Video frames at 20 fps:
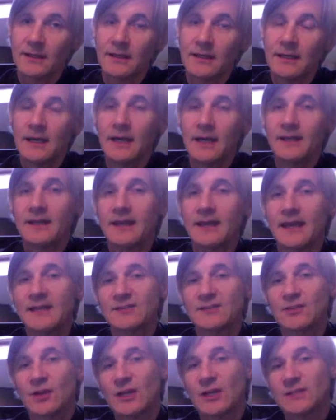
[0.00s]
and the
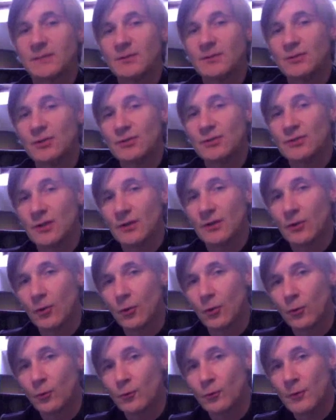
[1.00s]
case study has been used now in a
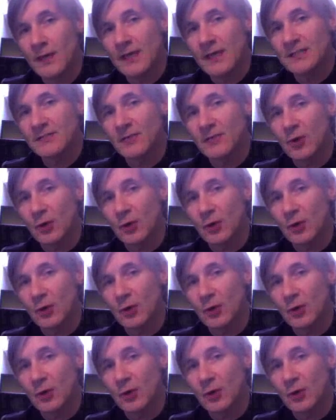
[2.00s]
whole range